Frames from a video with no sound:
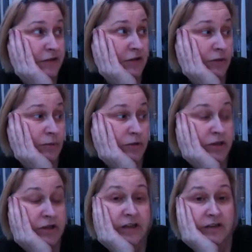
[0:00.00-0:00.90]
so
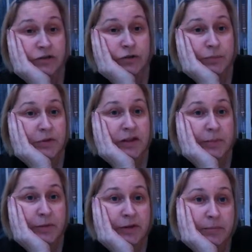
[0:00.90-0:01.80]
she ended up
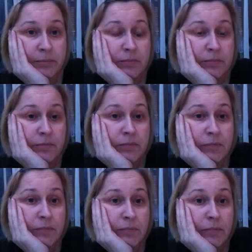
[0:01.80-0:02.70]
keeping him
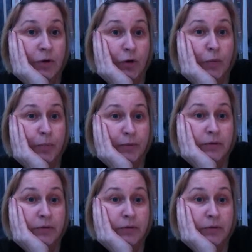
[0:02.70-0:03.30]
up